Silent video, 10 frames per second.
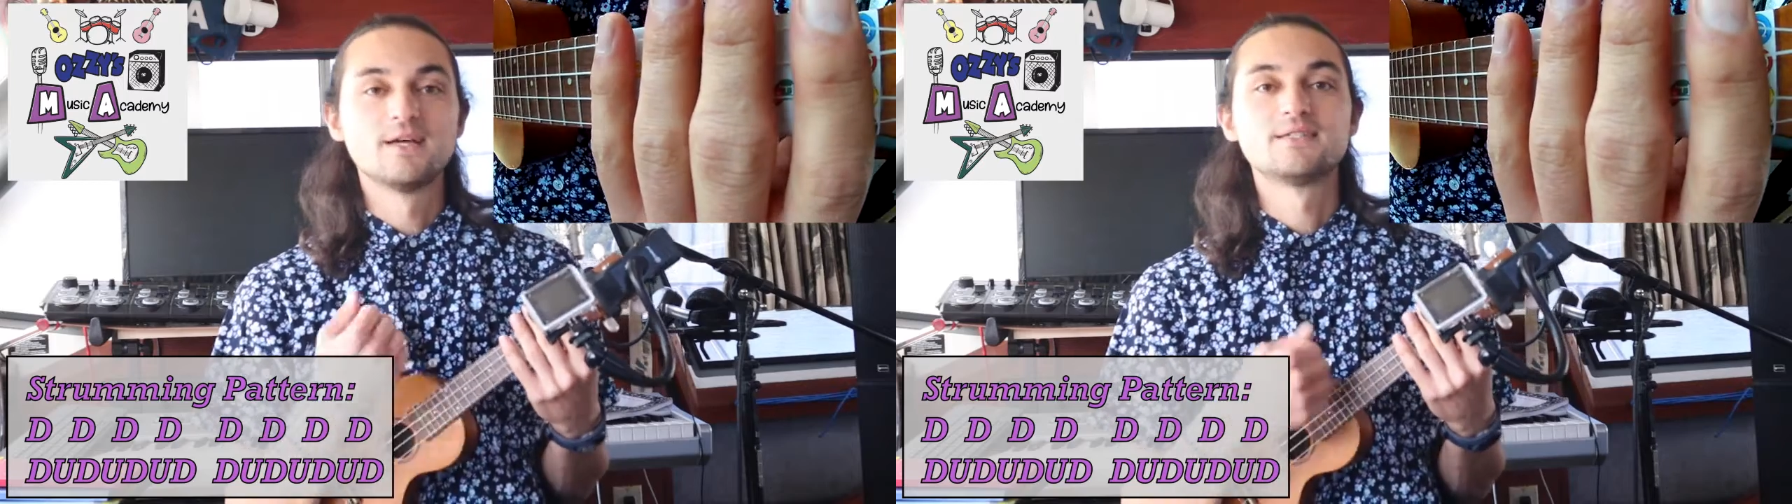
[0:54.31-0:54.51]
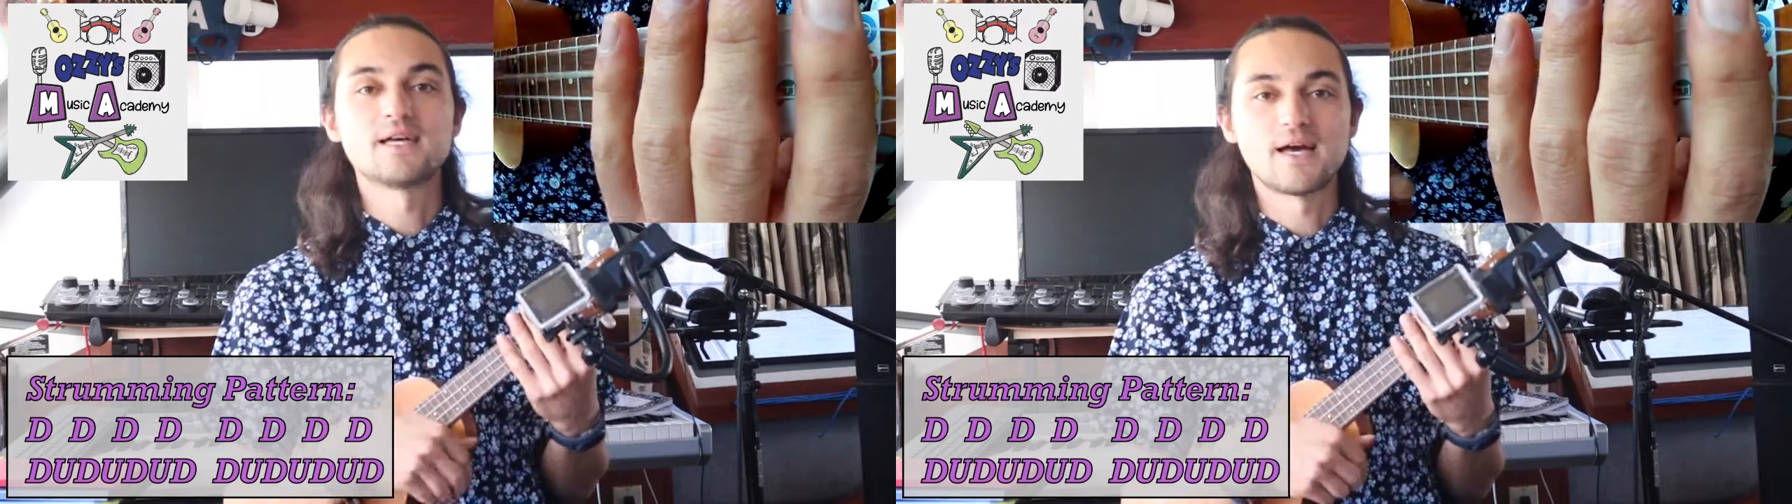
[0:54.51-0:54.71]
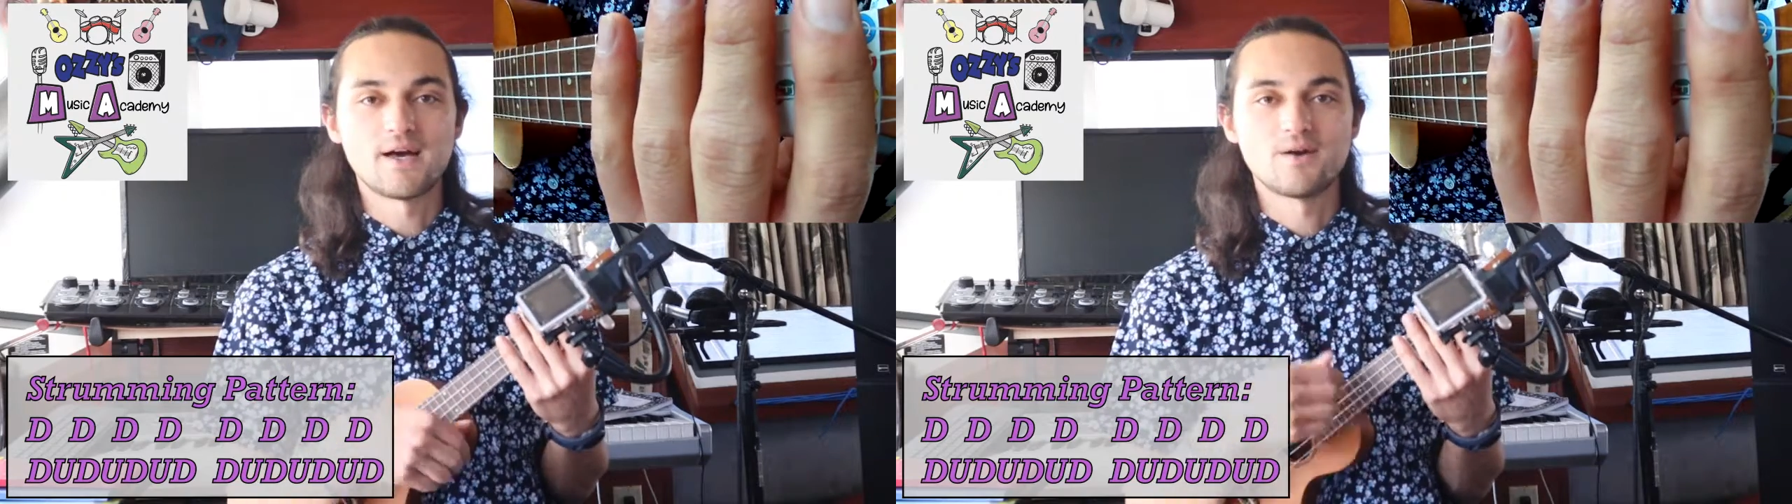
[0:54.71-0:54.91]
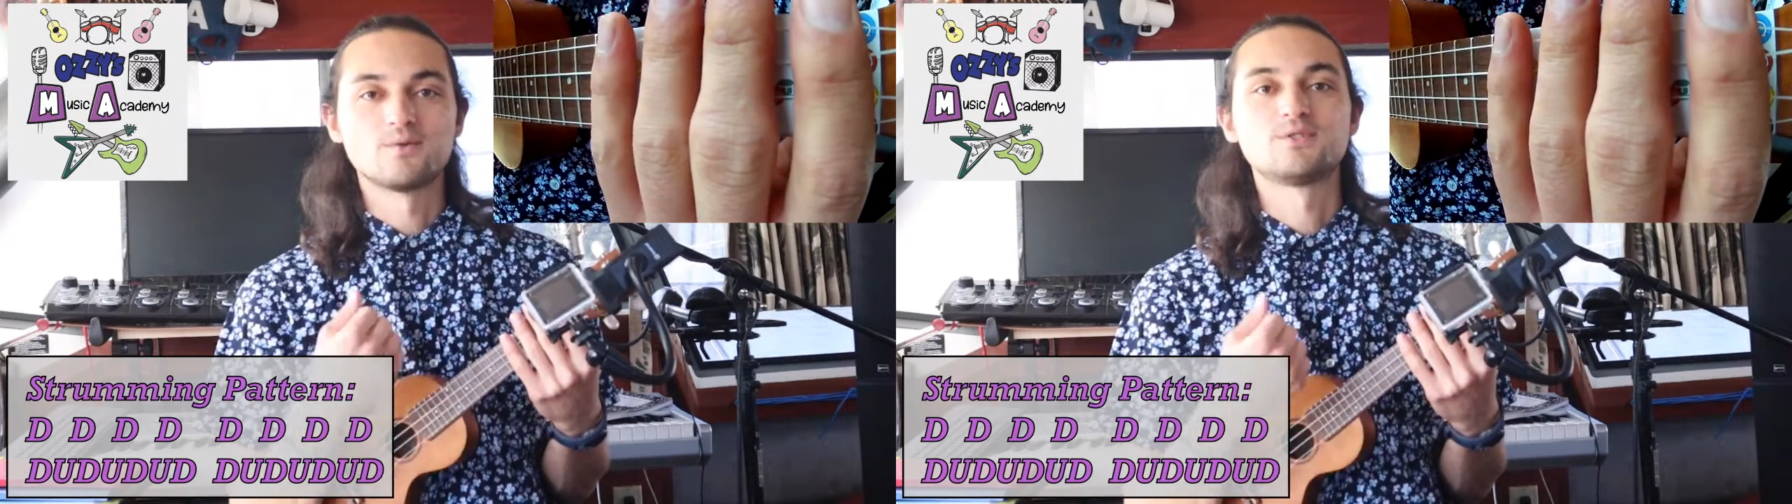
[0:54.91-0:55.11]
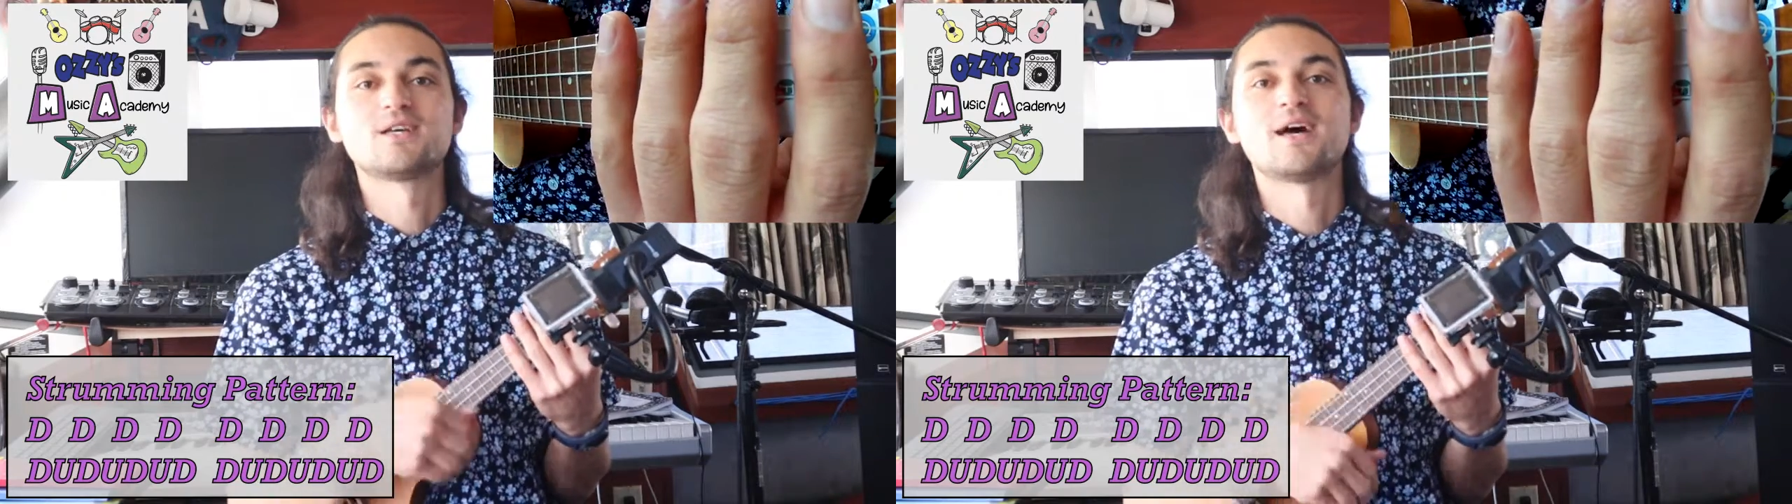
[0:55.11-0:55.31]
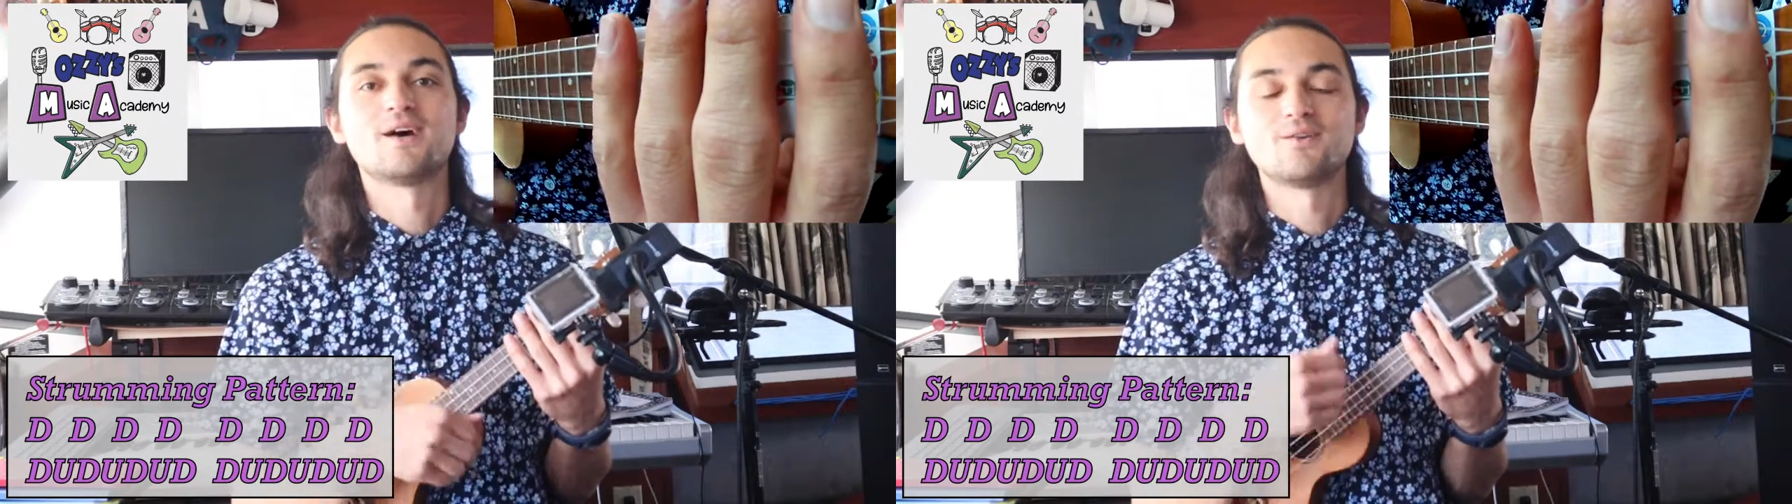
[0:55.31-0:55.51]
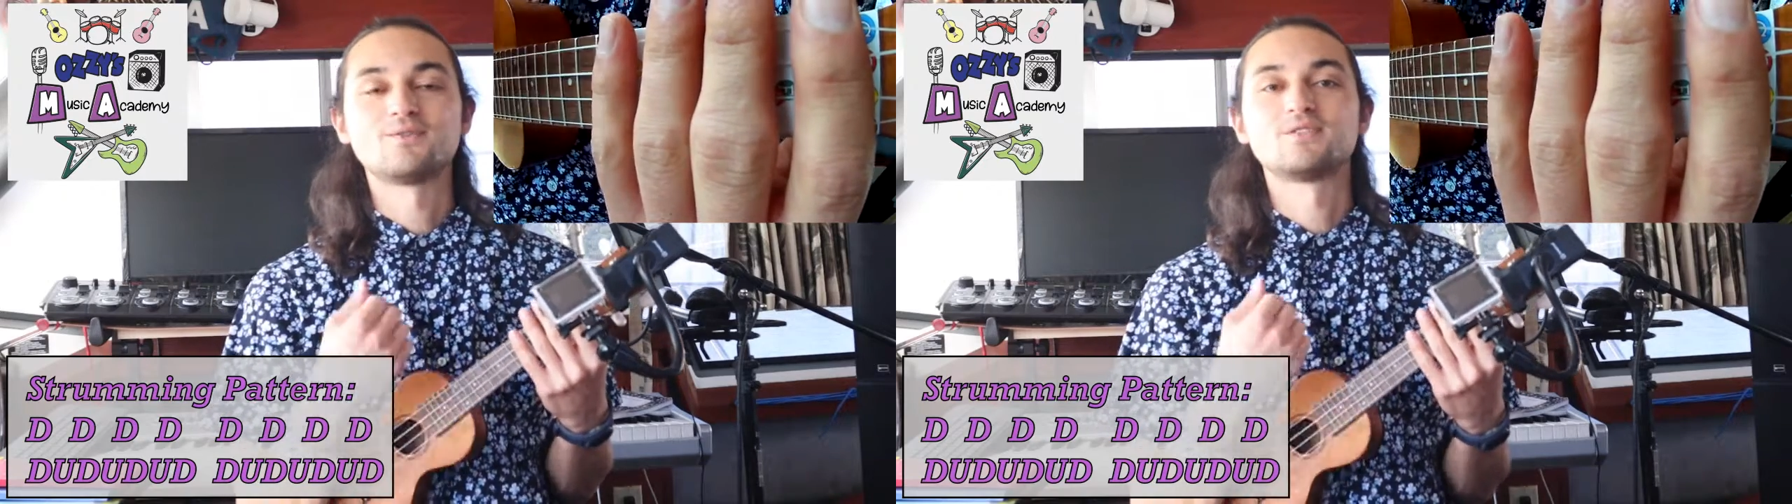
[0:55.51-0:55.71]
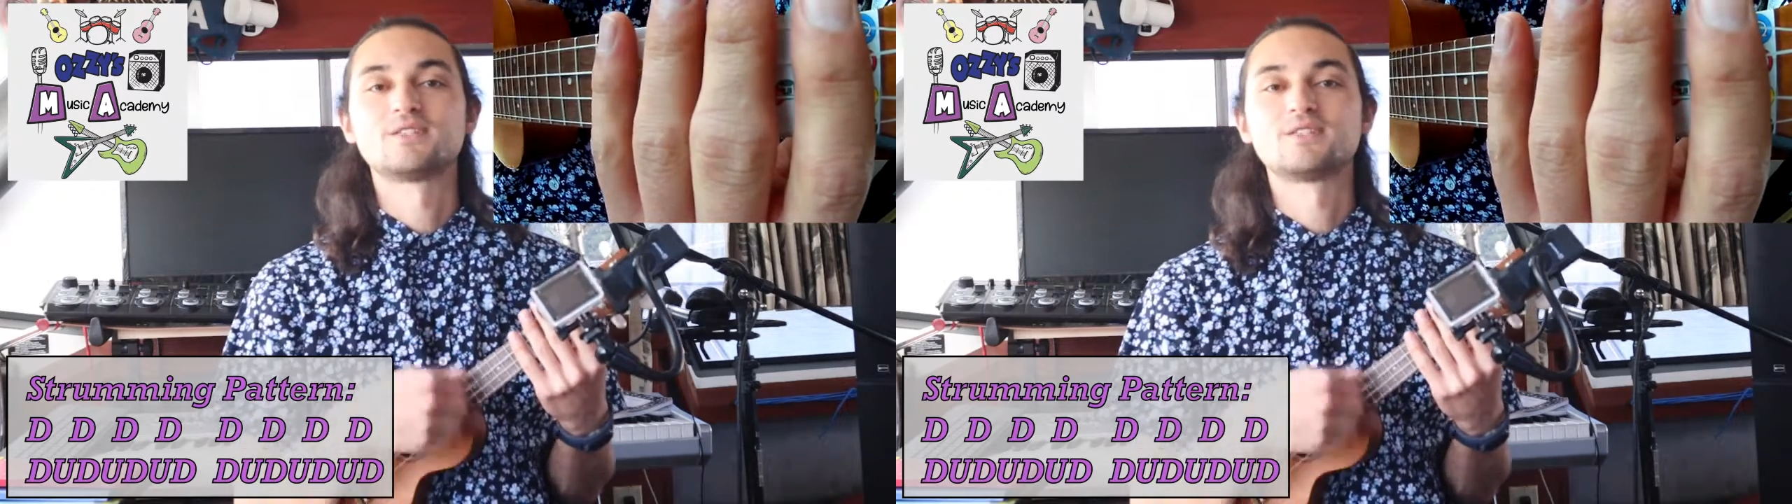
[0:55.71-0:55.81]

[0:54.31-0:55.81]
down, down,